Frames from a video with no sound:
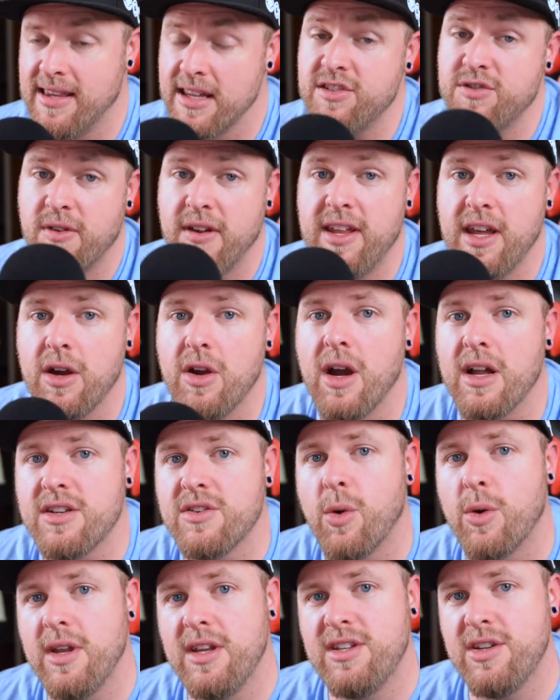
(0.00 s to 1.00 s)
this video got
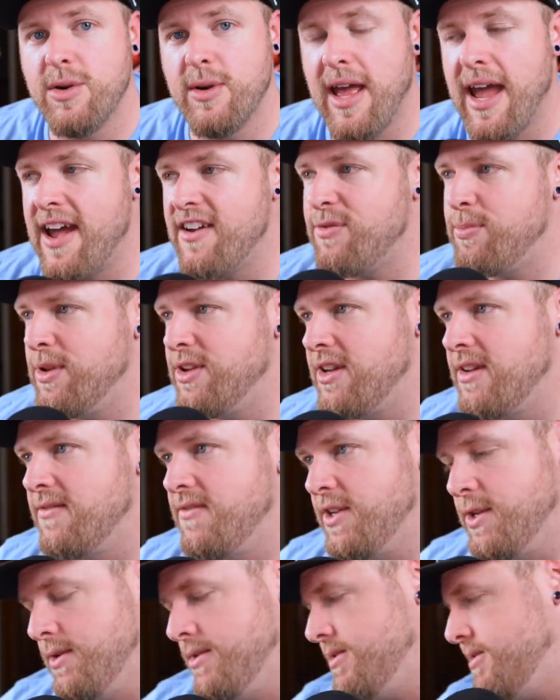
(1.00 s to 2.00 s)
22 and a half million
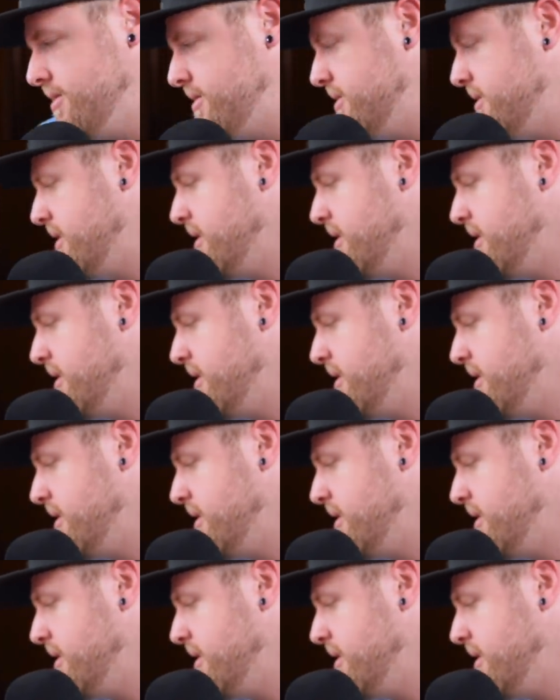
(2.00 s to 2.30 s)
views.